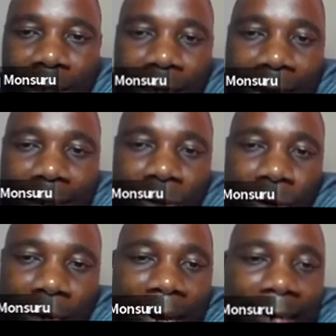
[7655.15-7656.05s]
Like this
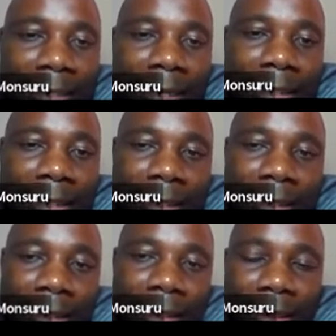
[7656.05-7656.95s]
one, you can delete it.
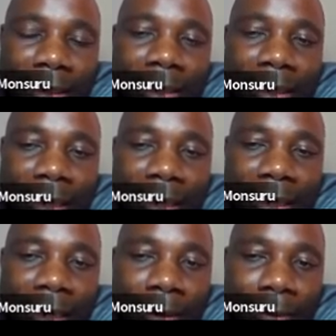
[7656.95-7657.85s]
This
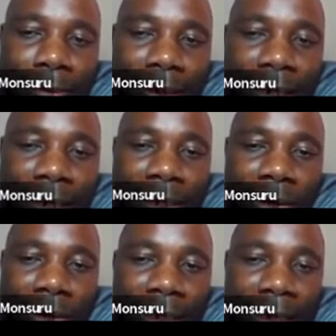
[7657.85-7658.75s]
lady
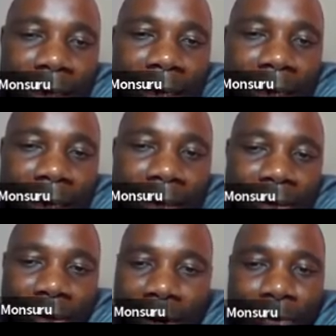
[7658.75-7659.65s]
on hair,
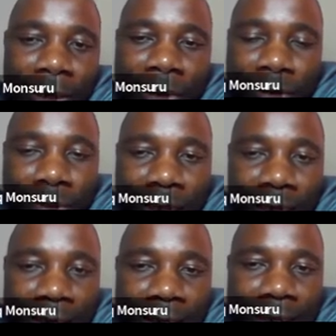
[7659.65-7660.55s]
you can bring
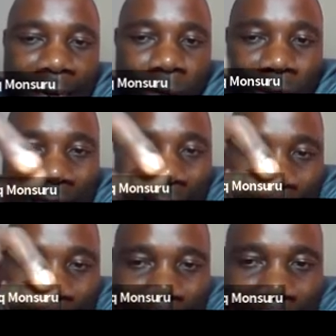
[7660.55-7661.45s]
something else and you drag
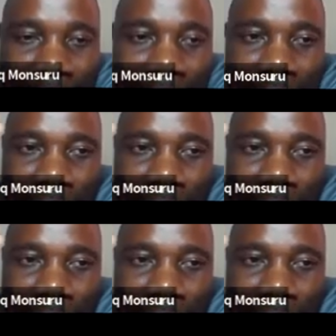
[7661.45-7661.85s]
it inside it.